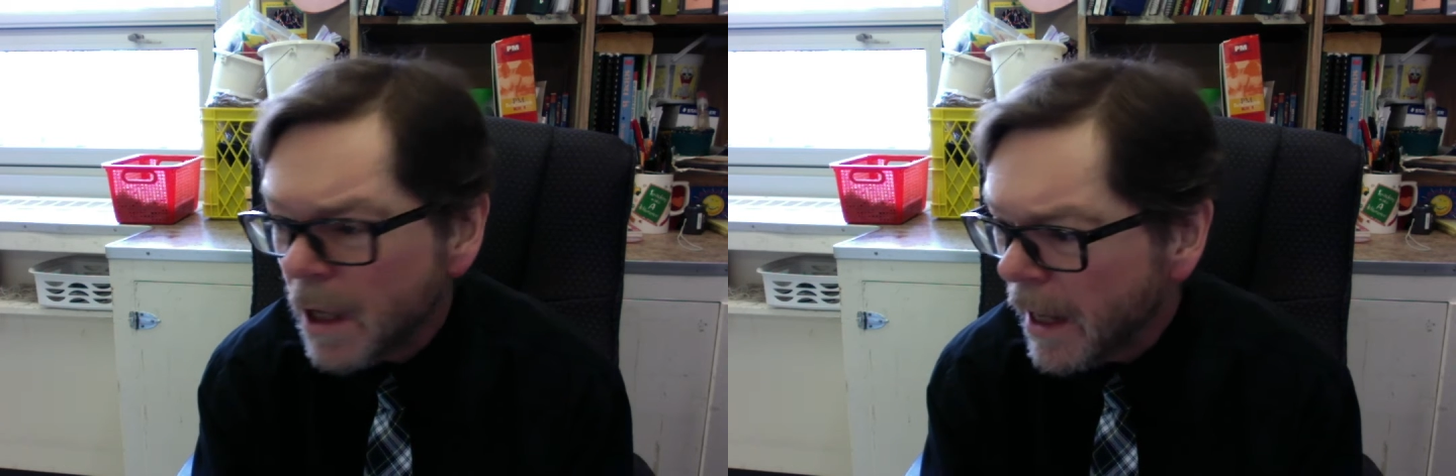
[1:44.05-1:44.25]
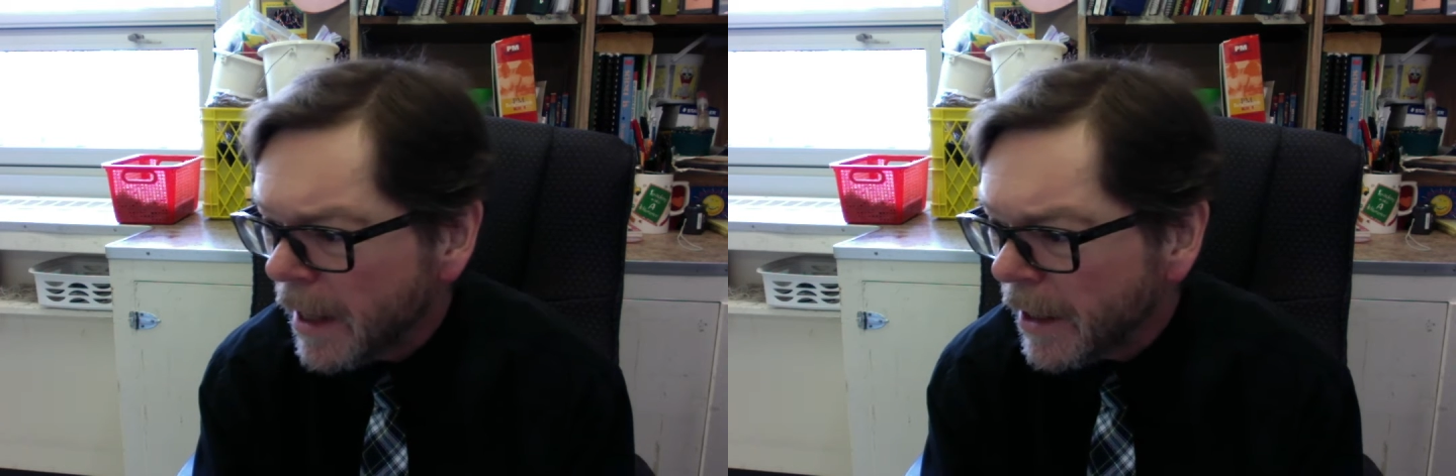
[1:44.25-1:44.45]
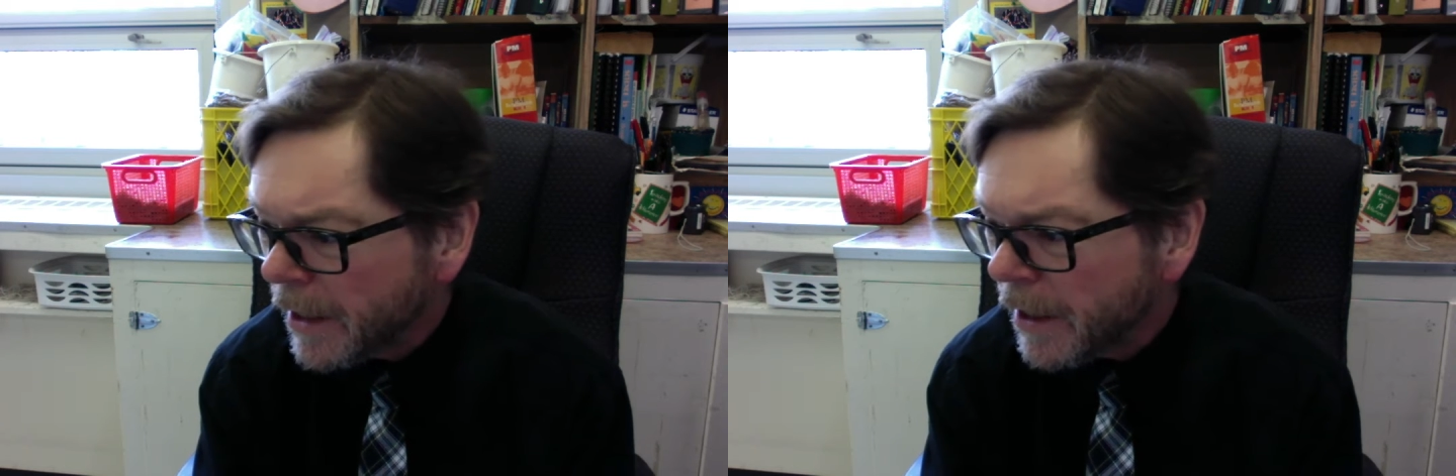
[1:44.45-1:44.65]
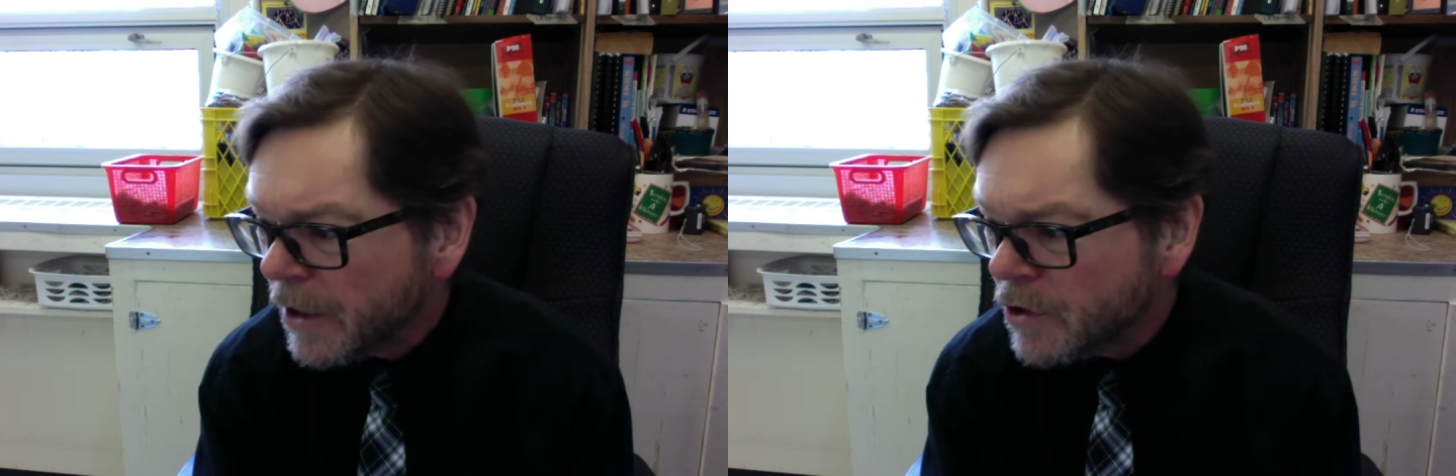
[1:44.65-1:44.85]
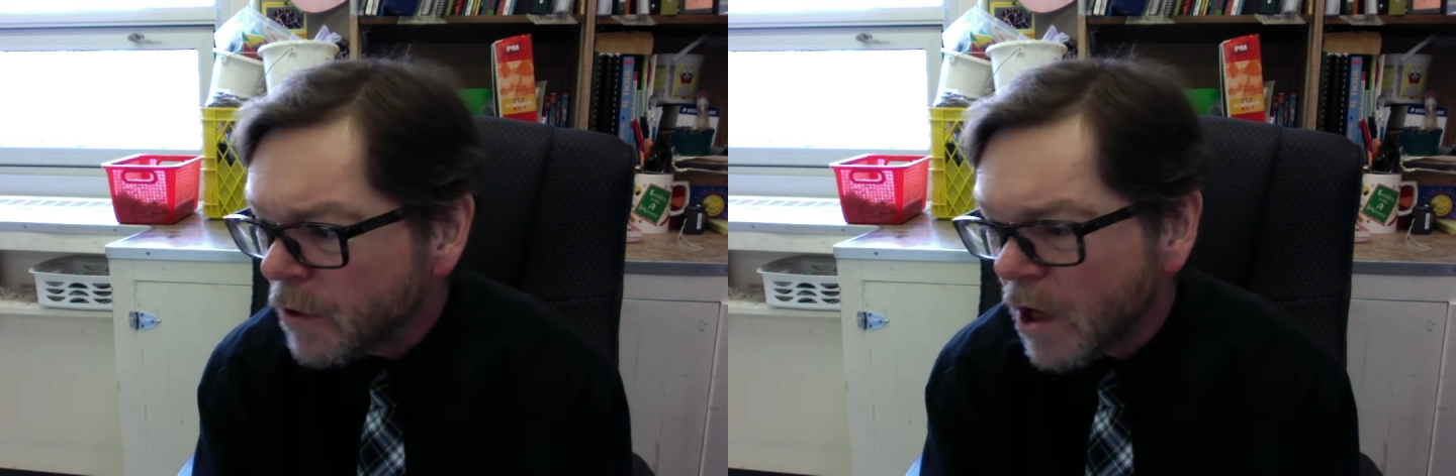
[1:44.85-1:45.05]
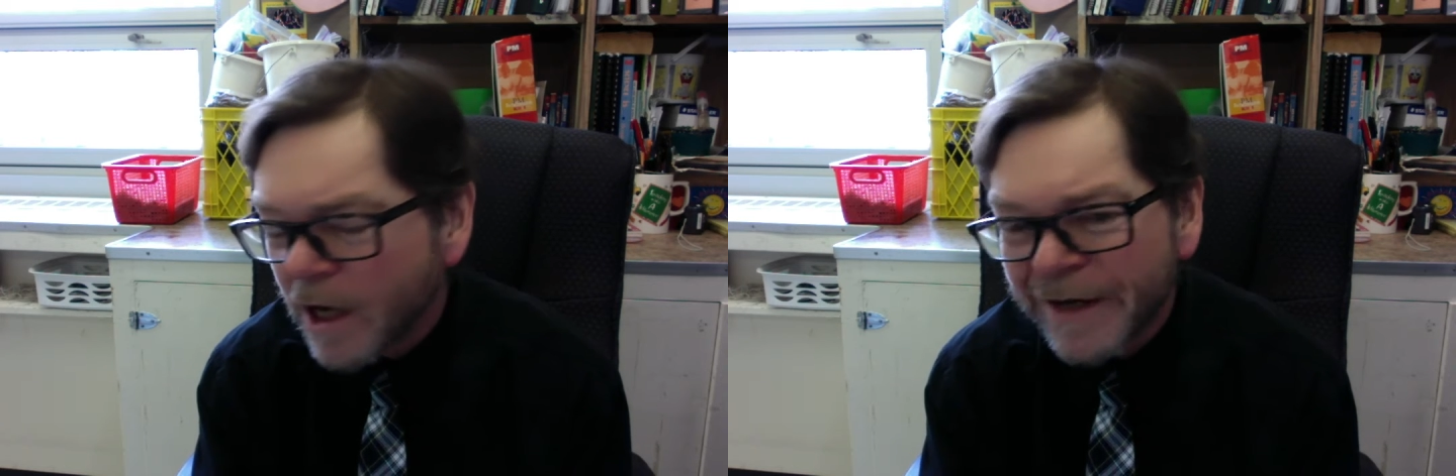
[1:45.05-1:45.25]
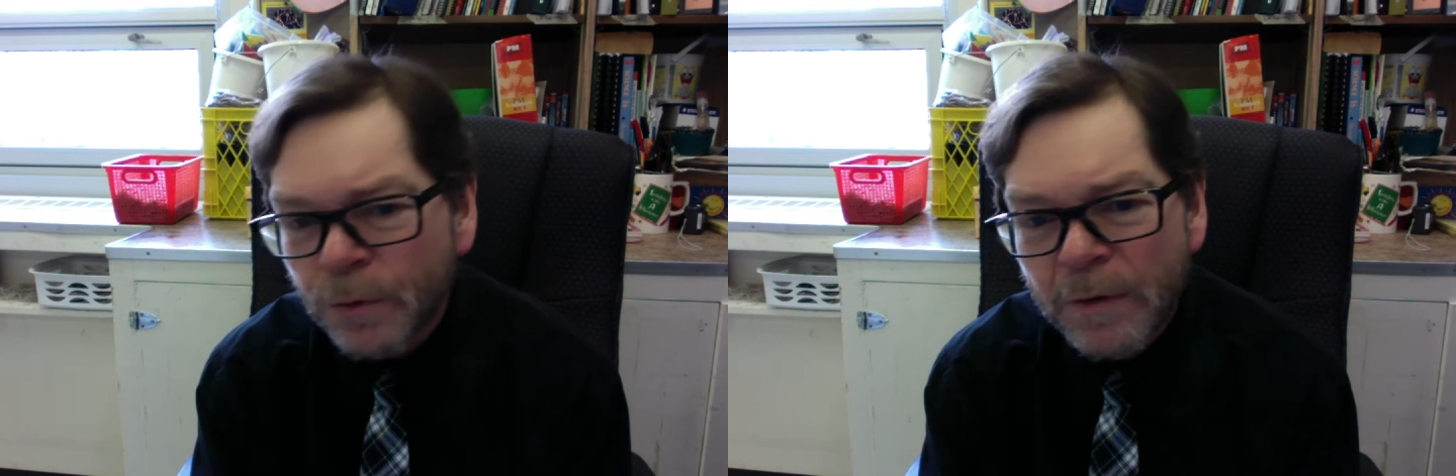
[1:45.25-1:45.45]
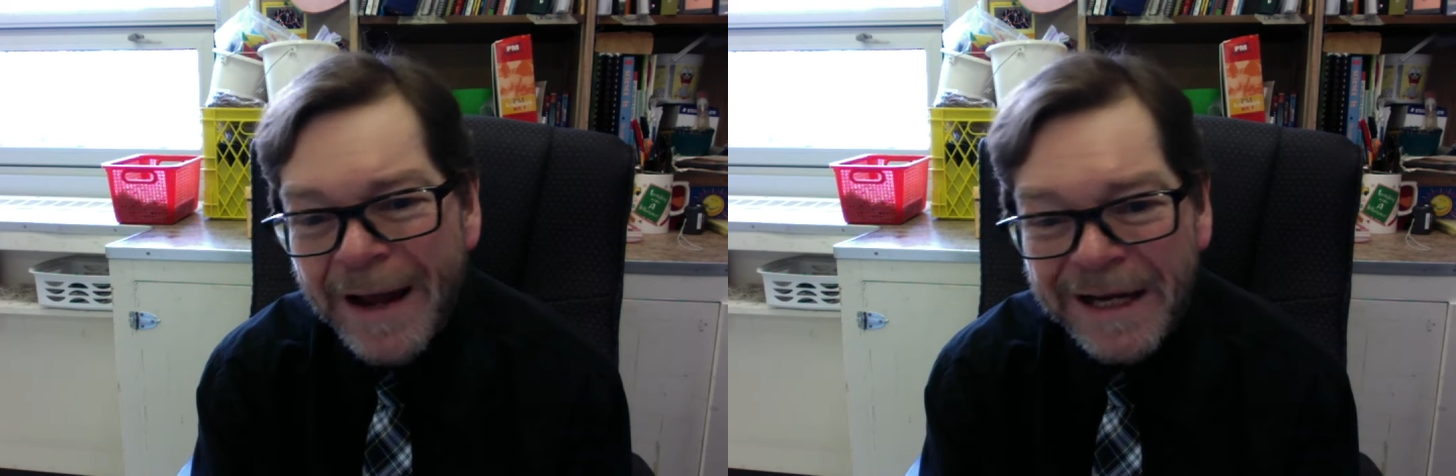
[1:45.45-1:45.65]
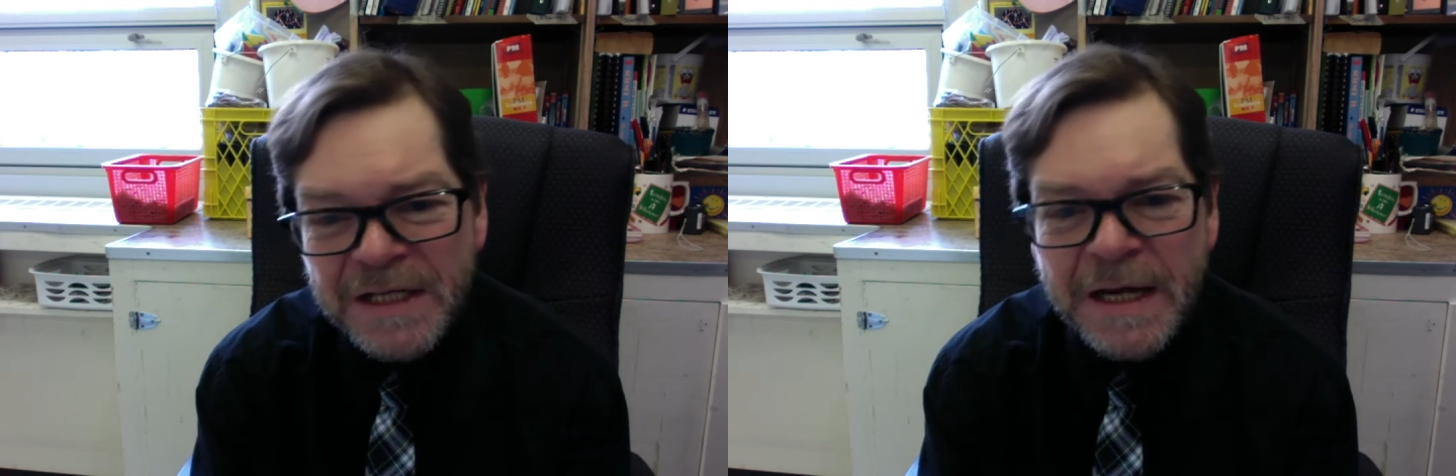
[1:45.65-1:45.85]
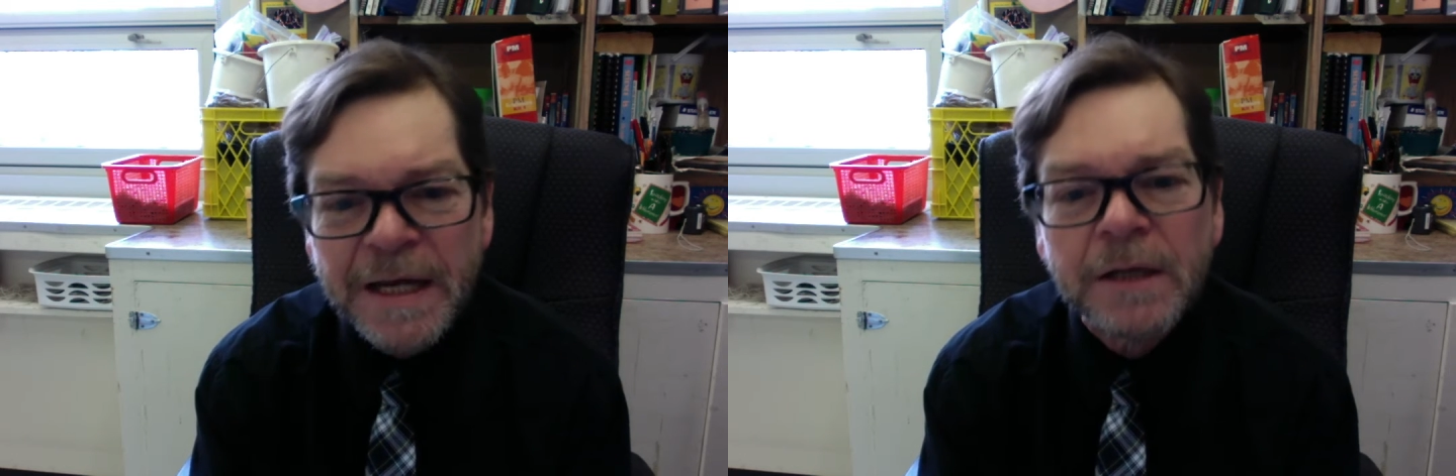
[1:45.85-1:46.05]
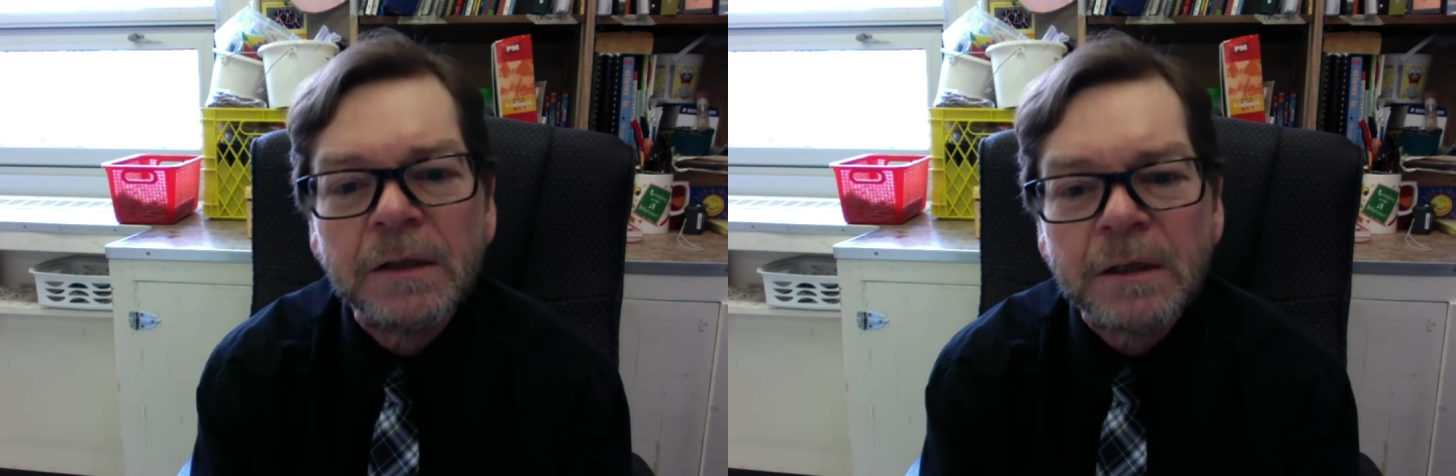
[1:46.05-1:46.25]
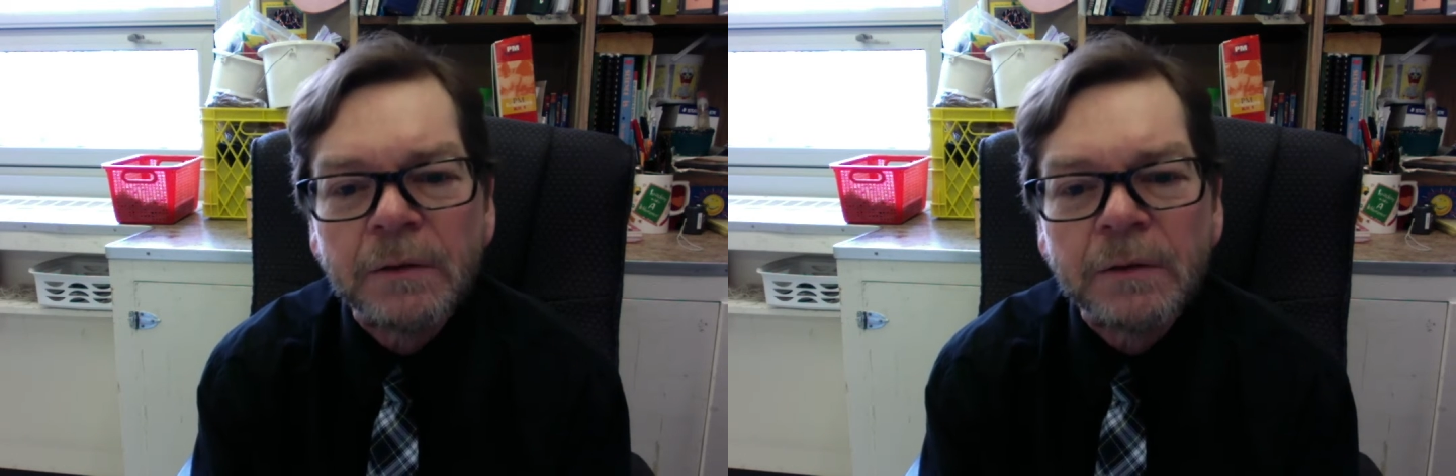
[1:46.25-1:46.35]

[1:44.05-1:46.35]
and draw a rectangle